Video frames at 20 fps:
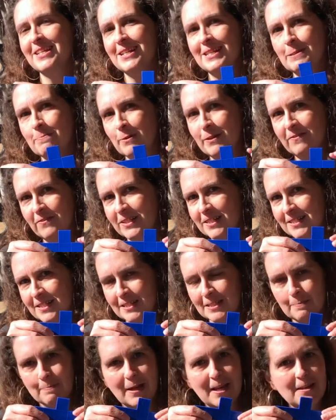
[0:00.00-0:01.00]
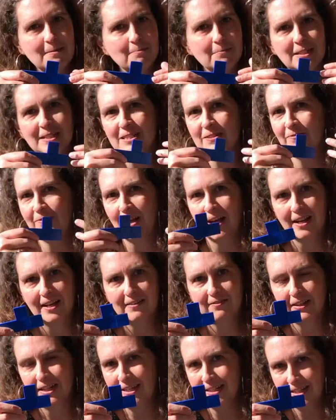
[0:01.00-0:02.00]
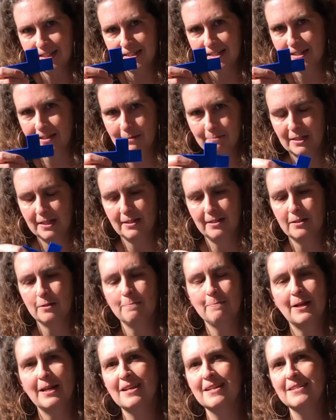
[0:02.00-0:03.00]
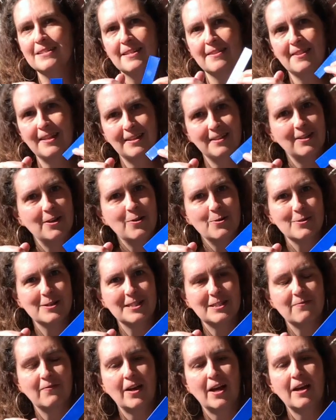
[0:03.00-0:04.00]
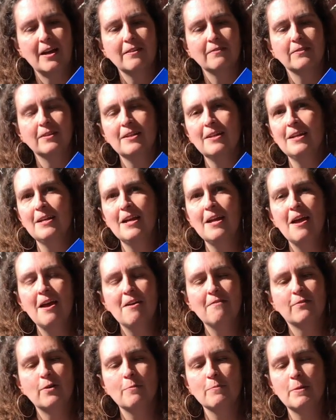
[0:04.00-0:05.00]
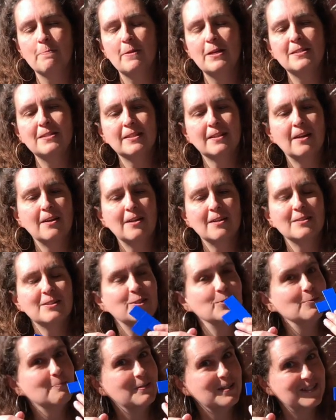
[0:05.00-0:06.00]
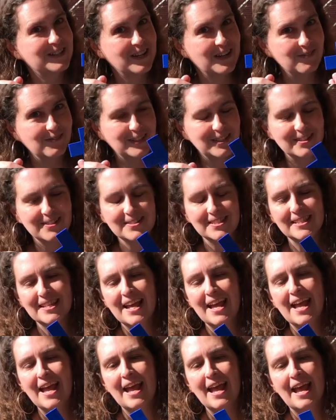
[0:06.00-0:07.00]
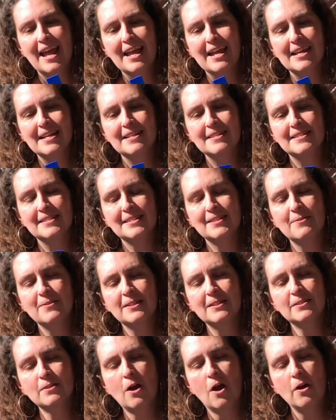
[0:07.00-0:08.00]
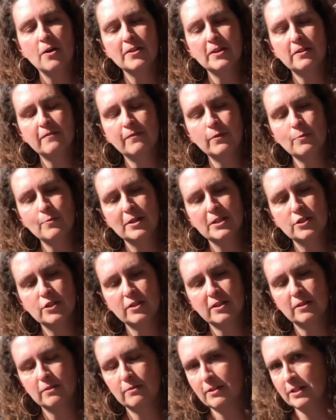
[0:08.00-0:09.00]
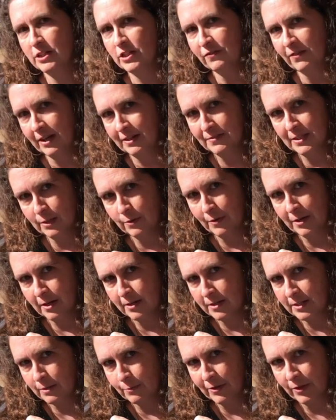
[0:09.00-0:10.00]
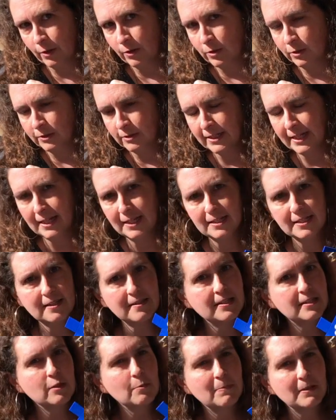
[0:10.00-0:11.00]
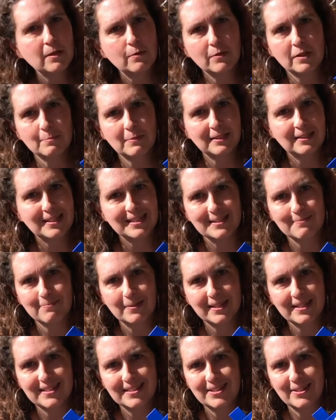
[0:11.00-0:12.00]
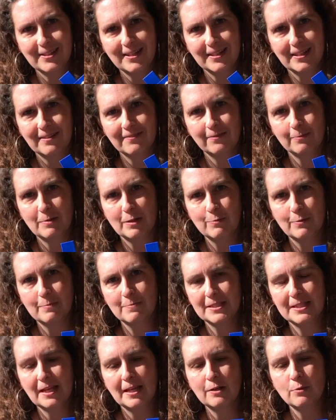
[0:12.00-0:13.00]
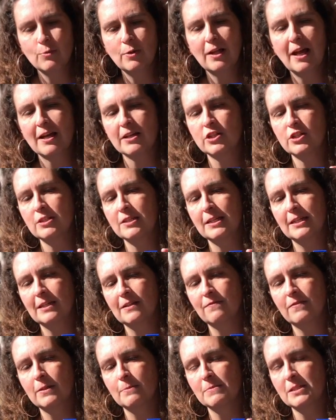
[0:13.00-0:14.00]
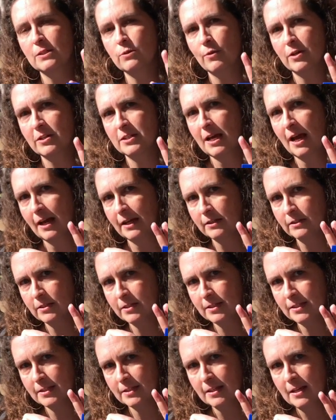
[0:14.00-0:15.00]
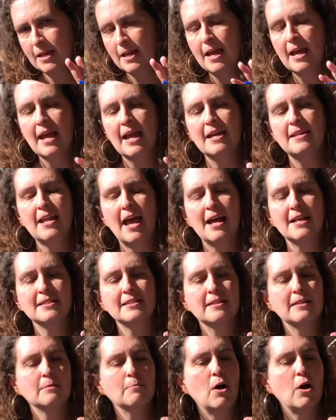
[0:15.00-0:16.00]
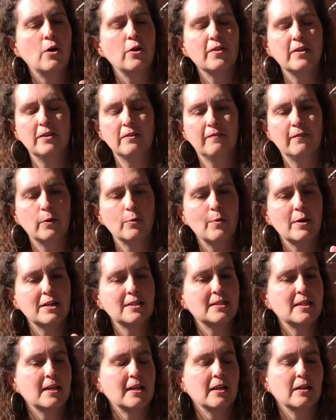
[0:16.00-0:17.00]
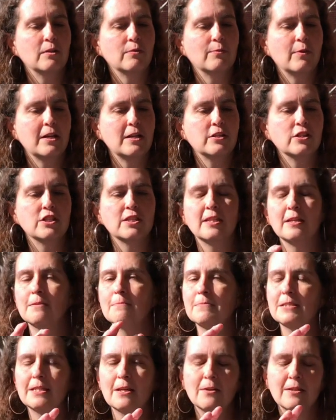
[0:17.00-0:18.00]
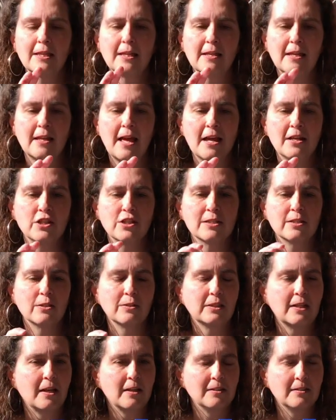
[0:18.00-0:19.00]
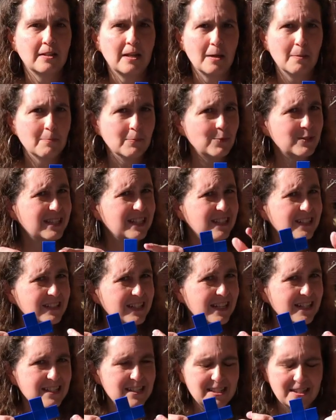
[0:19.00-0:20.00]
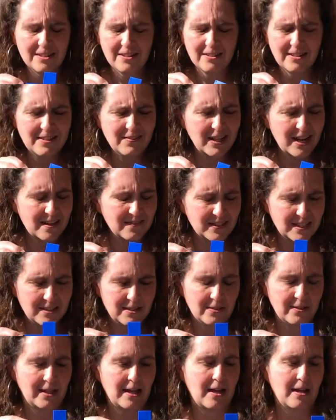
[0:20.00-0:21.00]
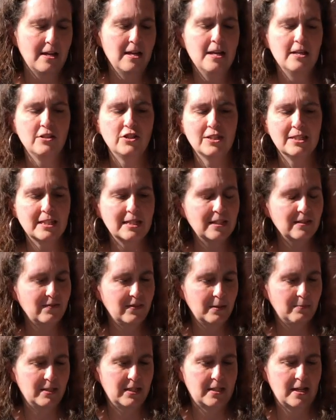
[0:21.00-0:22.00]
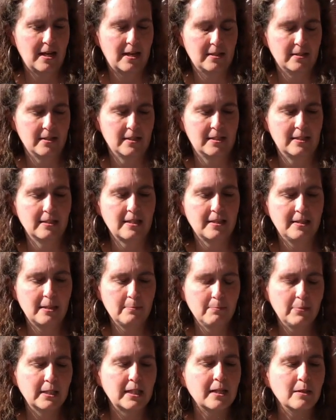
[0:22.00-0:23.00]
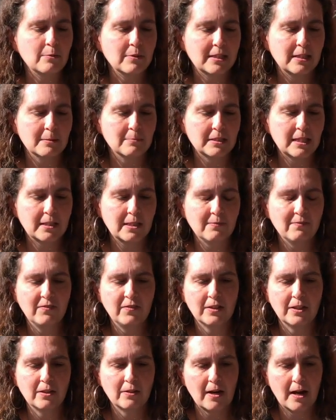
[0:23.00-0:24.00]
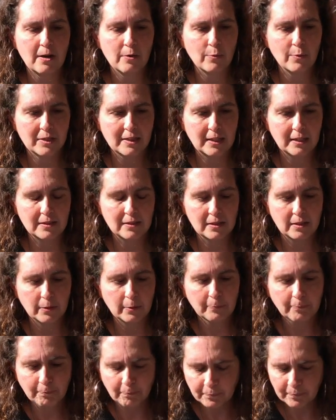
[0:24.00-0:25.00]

the kids prefixes. Pent means five. Anytime they hear pent, they know it's five, from the pentagon to pentominoes, And so these are all the different ways you can arrange five squares. With our older kids, and this will be on one of my lesson plans you can get from my website, we'll actually give them square tiles and ask them all the different ways they can arrange them so the edges are lined up. With little kids, you don't even have to do that. Just give them the tiles. Let them play with them. Let them figure out what they do.